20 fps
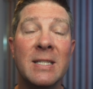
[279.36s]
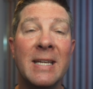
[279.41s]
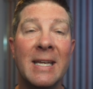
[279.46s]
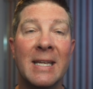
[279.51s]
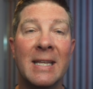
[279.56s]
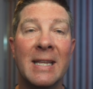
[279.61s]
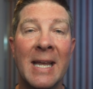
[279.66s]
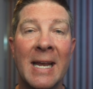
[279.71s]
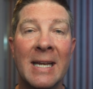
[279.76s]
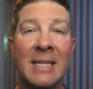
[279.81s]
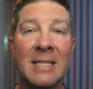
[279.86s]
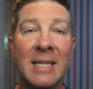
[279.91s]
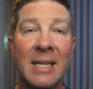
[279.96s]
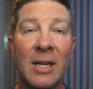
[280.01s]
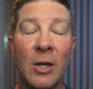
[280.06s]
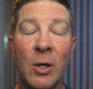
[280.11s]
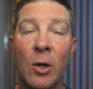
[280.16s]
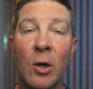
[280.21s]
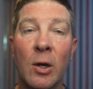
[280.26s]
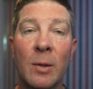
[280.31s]
the Atlantic,
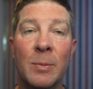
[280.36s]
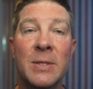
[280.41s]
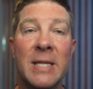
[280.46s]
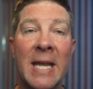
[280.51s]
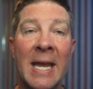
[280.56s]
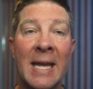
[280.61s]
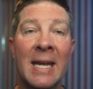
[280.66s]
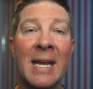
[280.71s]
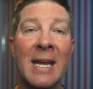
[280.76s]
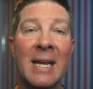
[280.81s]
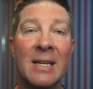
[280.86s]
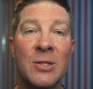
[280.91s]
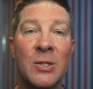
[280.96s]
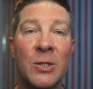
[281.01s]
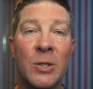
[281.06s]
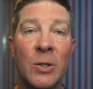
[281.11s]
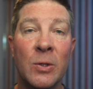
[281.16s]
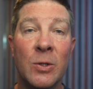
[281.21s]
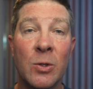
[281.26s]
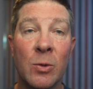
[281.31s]
Europe's
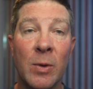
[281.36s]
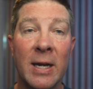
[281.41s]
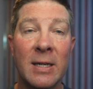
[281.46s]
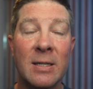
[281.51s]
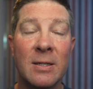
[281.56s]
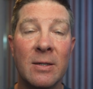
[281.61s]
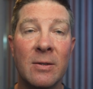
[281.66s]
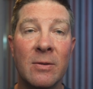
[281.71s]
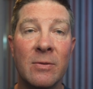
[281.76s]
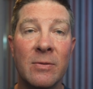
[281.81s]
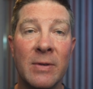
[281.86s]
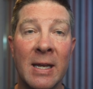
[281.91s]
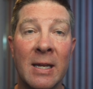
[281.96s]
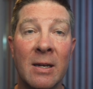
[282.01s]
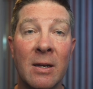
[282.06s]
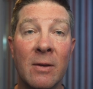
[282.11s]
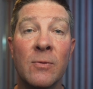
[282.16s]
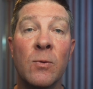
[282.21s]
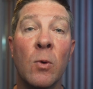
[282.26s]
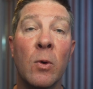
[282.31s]
NIS2 directive
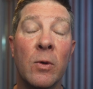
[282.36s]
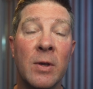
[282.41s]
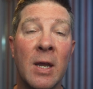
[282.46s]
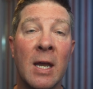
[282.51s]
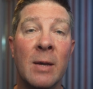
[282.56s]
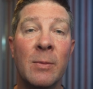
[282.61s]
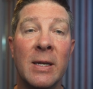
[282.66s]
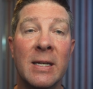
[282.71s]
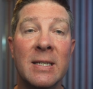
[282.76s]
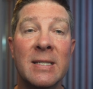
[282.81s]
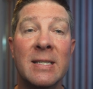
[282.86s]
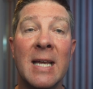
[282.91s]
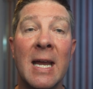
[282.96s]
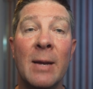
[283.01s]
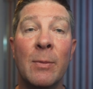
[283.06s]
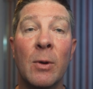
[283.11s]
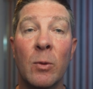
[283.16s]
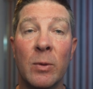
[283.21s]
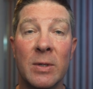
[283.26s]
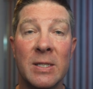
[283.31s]
and a forthcoming
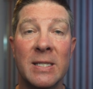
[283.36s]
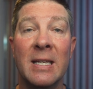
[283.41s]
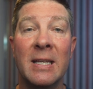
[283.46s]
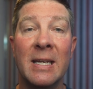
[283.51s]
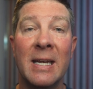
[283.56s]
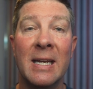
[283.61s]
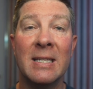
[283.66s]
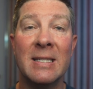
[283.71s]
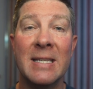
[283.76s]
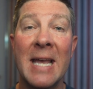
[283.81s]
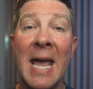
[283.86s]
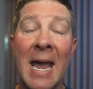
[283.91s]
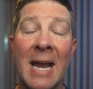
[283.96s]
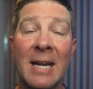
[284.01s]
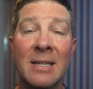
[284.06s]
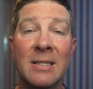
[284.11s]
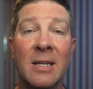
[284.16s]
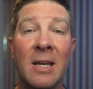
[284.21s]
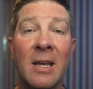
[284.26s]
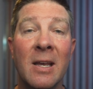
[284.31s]
Cyber Resilience
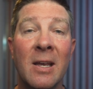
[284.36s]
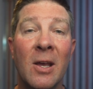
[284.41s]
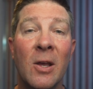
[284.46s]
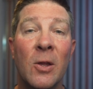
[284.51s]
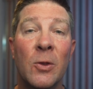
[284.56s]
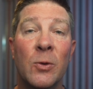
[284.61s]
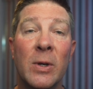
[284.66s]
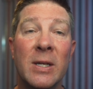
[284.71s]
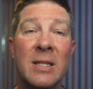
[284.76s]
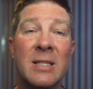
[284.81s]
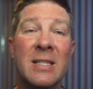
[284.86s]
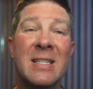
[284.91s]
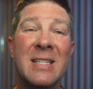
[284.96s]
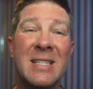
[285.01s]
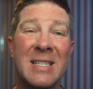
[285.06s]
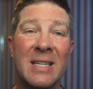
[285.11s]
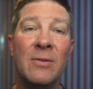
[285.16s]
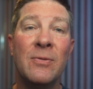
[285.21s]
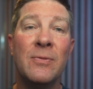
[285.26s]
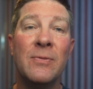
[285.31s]
Act threatens
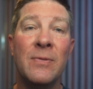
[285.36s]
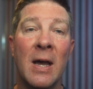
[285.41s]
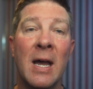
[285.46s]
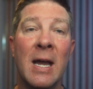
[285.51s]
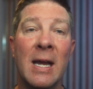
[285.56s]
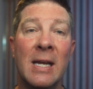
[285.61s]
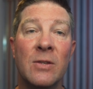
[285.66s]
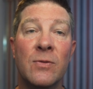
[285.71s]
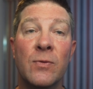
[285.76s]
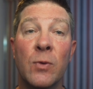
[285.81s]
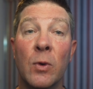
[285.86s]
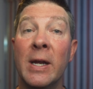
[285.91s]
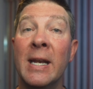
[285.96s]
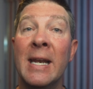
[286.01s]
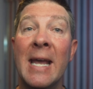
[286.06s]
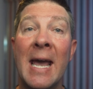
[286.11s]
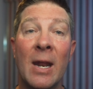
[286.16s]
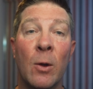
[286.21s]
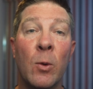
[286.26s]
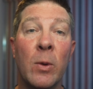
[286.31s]
stiff fines for
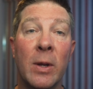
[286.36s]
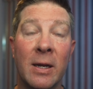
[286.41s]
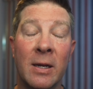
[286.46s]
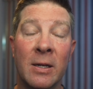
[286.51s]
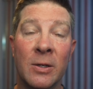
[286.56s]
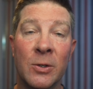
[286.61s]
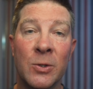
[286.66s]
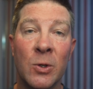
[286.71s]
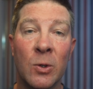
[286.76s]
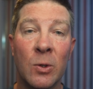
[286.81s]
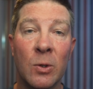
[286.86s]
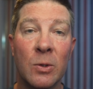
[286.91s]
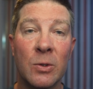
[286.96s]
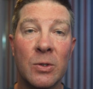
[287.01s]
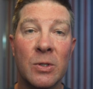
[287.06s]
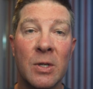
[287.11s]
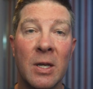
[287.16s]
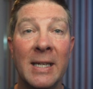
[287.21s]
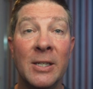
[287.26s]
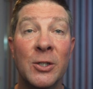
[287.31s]
inadequate
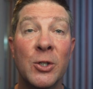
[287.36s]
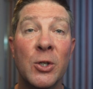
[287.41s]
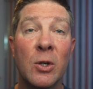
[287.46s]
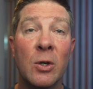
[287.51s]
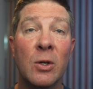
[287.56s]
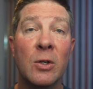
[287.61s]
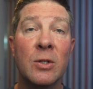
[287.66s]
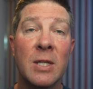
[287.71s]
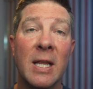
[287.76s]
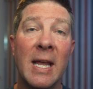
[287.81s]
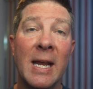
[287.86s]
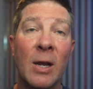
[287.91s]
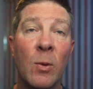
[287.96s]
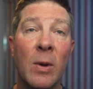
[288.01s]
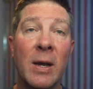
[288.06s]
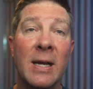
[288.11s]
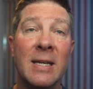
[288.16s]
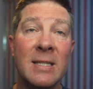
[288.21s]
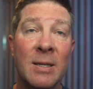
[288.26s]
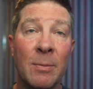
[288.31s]
controls. Insurers
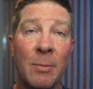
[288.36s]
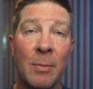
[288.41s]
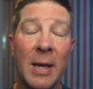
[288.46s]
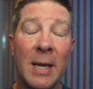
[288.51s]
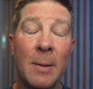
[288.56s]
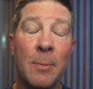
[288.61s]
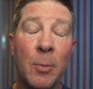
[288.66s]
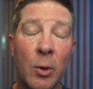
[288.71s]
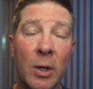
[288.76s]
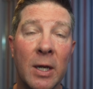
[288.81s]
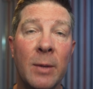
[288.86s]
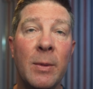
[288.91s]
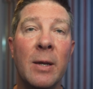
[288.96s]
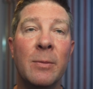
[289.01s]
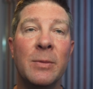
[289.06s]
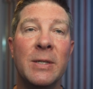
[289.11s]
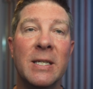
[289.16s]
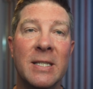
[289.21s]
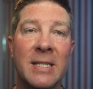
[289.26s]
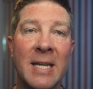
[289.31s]
likewise embed
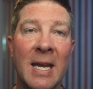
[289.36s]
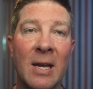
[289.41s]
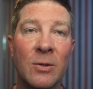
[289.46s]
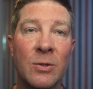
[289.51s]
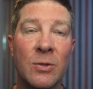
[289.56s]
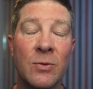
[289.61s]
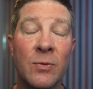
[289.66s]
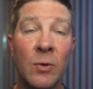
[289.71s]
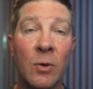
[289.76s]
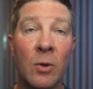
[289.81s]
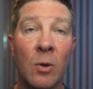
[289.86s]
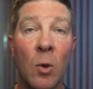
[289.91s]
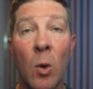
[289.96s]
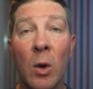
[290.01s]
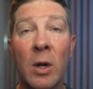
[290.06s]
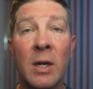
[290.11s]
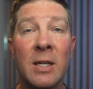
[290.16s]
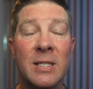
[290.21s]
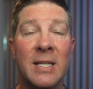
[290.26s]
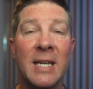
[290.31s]
premium discounts for
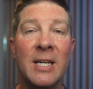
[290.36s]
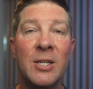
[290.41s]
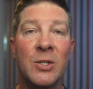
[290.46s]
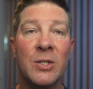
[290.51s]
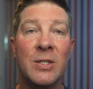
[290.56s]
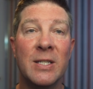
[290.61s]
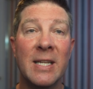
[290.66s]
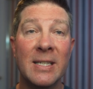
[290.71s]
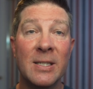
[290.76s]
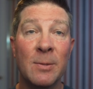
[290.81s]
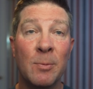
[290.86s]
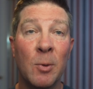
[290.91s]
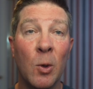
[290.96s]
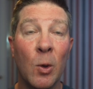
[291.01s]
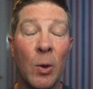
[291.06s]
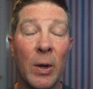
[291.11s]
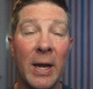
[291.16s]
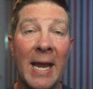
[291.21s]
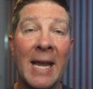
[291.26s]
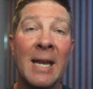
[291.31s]
organizations that
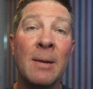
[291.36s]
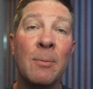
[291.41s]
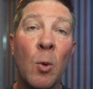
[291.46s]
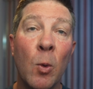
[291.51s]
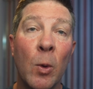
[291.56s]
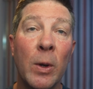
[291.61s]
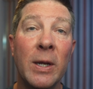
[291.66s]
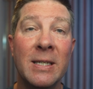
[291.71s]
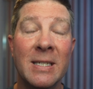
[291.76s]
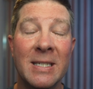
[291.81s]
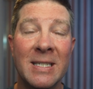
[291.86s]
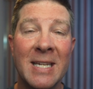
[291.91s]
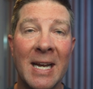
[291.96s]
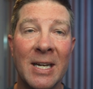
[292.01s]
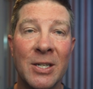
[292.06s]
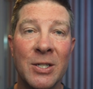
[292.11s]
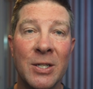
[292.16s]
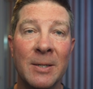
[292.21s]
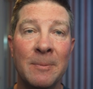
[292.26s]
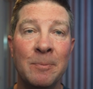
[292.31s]
deploy endpoint
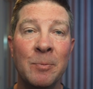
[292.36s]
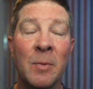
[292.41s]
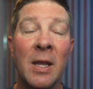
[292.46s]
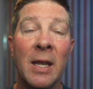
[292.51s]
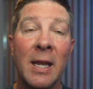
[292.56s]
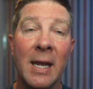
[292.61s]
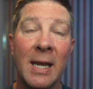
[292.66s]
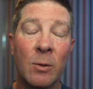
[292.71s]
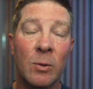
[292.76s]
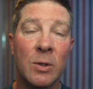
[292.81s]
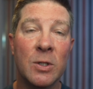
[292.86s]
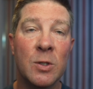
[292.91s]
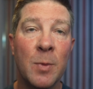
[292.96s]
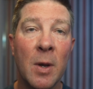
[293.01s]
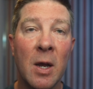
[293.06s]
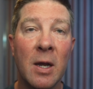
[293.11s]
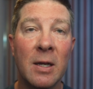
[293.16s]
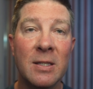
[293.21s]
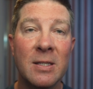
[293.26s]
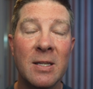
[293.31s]
detection and
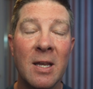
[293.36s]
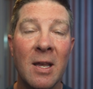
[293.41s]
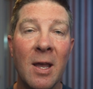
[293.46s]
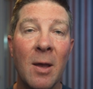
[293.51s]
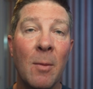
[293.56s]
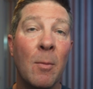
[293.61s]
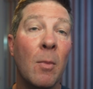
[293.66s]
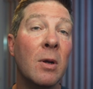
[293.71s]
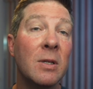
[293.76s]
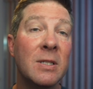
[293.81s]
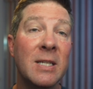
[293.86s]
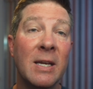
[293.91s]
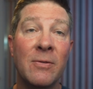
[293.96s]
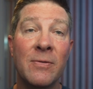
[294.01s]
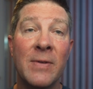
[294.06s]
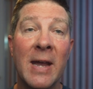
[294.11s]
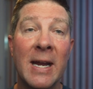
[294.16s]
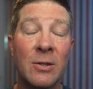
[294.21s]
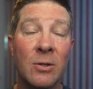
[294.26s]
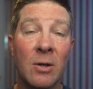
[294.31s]
response,
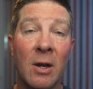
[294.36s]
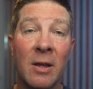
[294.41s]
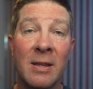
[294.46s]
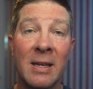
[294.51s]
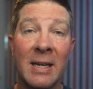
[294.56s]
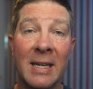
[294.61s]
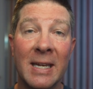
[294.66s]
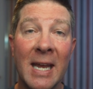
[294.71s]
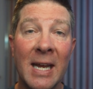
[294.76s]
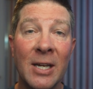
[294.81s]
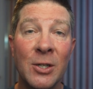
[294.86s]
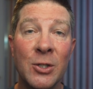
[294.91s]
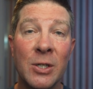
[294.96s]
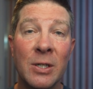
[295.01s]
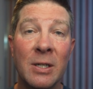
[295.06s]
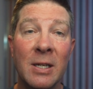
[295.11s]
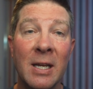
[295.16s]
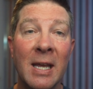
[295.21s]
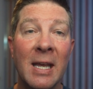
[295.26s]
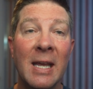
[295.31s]
multi-factor
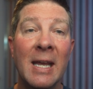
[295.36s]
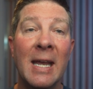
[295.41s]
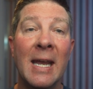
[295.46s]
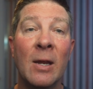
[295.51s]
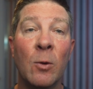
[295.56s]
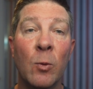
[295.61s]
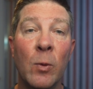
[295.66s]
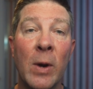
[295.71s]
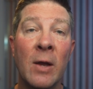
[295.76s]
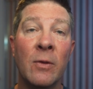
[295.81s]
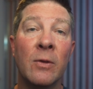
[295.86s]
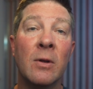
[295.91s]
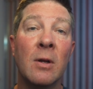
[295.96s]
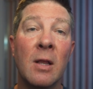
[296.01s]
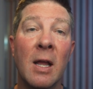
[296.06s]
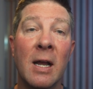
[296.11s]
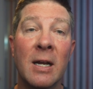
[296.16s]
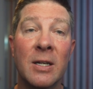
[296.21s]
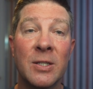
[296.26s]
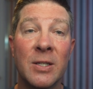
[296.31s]
authentication, and
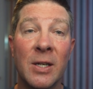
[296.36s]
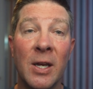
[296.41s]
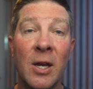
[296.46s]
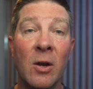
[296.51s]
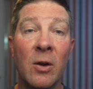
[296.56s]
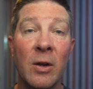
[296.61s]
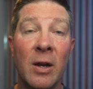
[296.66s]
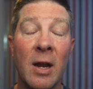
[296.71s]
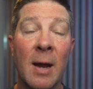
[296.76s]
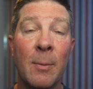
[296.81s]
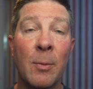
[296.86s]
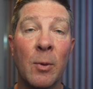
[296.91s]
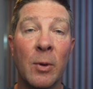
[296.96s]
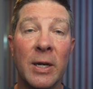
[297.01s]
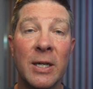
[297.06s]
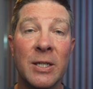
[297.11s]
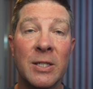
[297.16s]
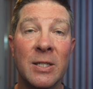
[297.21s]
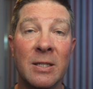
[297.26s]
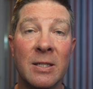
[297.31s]
round-the-clock security
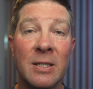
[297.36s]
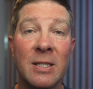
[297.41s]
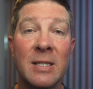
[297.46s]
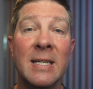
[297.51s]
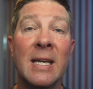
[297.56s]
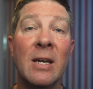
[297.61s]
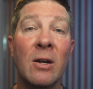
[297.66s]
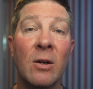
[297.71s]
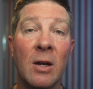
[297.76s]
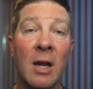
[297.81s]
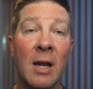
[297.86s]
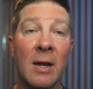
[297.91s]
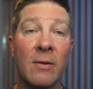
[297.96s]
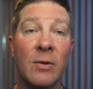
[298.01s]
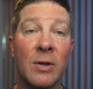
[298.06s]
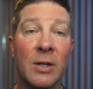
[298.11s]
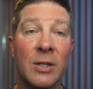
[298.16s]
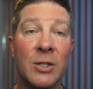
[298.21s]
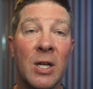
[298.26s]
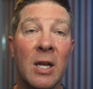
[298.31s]
operations center
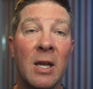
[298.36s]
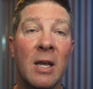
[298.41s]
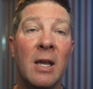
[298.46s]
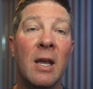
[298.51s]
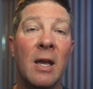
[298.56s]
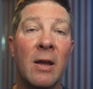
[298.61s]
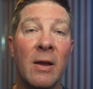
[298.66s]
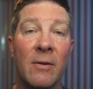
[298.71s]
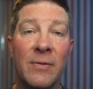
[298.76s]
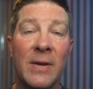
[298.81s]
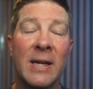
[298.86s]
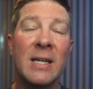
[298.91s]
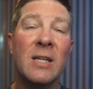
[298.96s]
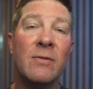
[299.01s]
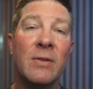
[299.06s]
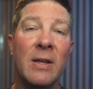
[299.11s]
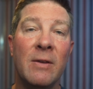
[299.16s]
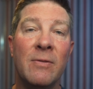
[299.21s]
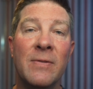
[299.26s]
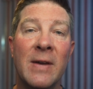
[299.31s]
coverage,
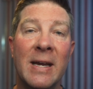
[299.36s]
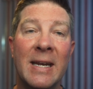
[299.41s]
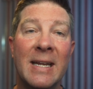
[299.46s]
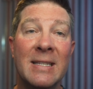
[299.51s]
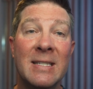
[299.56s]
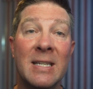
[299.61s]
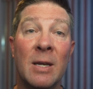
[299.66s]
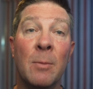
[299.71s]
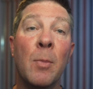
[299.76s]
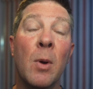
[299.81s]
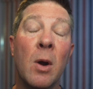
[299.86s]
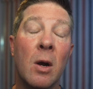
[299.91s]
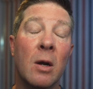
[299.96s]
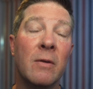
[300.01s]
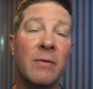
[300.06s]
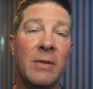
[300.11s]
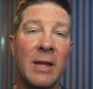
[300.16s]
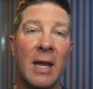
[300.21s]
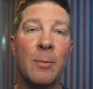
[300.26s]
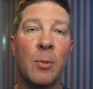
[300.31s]
effectively financing part
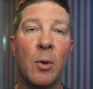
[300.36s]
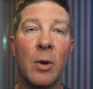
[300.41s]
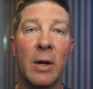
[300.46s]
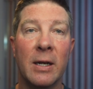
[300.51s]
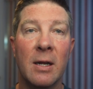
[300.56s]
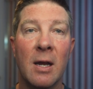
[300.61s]
of the upgrade